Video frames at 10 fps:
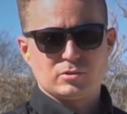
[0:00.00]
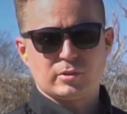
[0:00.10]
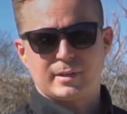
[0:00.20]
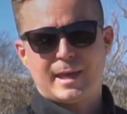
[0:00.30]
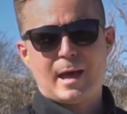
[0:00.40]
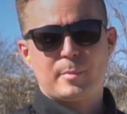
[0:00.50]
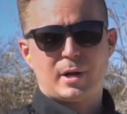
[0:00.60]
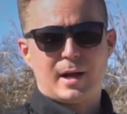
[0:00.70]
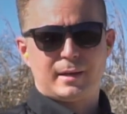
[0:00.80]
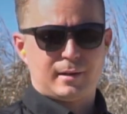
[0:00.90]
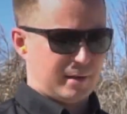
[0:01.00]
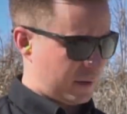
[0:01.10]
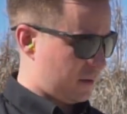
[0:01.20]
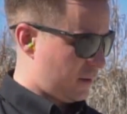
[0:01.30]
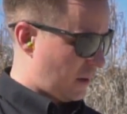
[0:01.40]
So the Cabot
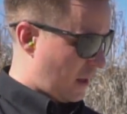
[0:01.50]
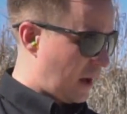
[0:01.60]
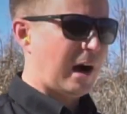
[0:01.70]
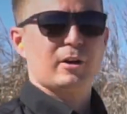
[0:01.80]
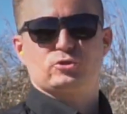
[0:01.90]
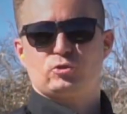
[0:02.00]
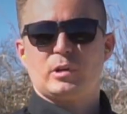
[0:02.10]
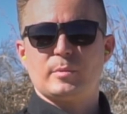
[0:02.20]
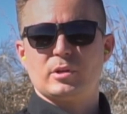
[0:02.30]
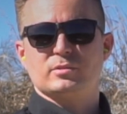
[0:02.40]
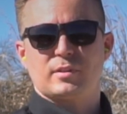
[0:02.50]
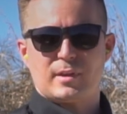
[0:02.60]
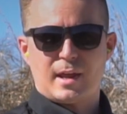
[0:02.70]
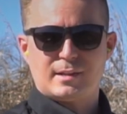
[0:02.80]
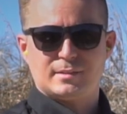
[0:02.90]
ICON, our tribute to the
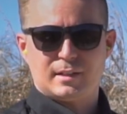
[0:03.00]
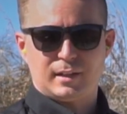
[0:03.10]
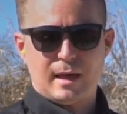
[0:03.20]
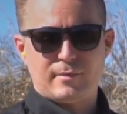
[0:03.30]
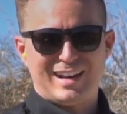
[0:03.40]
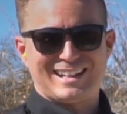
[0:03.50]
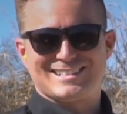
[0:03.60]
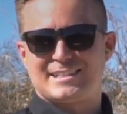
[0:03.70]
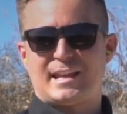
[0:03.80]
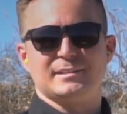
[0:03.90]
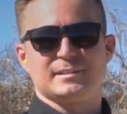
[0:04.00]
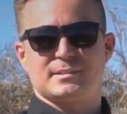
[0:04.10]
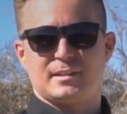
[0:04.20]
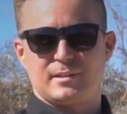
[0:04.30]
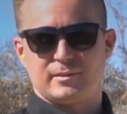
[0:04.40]
1911 and stainless
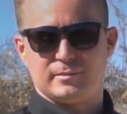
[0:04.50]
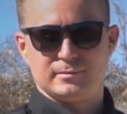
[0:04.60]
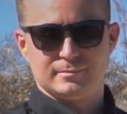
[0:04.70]
steel.